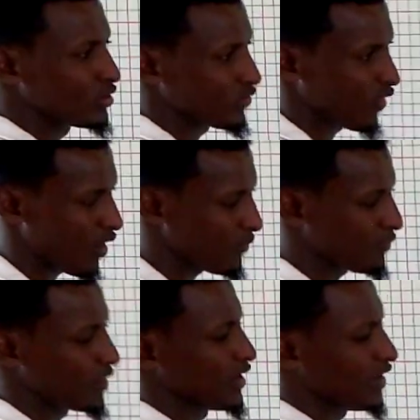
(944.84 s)
to form.
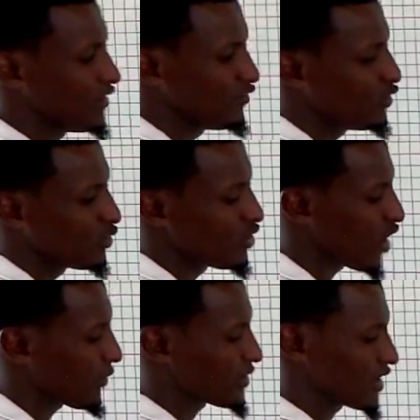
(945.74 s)
If you
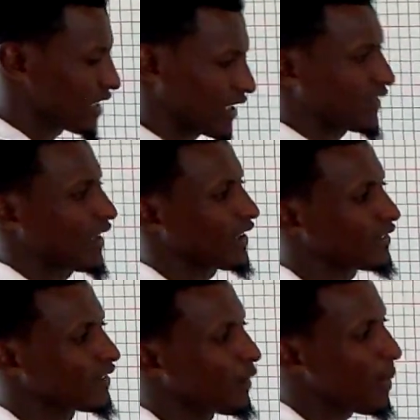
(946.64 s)
drops in
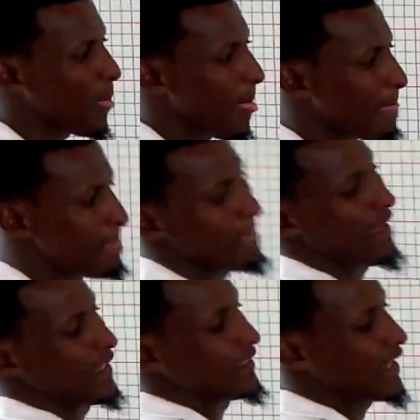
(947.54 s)
excess,
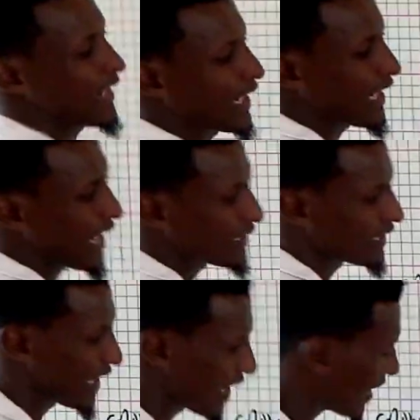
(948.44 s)
the color there,